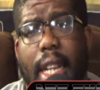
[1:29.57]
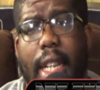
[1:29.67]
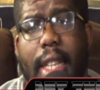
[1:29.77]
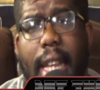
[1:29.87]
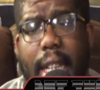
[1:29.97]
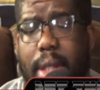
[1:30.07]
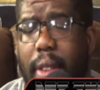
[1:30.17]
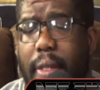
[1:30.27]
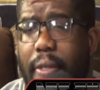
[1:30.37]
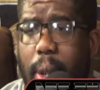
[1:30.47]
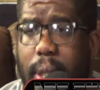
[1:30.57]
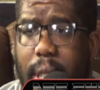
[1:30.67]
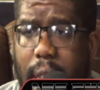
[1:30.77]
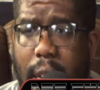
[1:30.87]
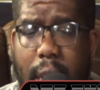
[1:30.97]
that's the first
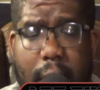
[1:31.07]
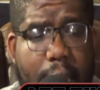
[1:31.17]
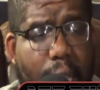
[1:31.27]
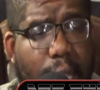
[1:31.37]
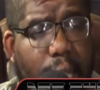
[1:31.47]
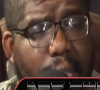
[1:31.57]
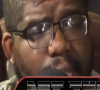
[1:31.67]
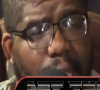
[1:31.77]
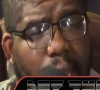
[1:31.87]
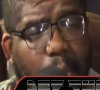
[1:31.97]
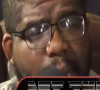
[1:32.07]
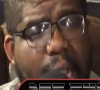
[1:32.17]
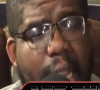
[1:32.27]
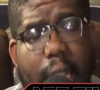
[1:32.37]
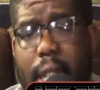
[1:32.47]
thing the
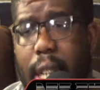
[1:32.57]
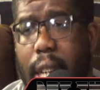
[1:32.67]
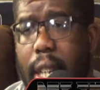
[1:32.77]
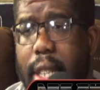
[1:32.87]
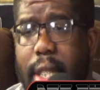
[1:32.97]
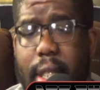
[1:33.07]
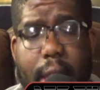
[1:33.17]
media does.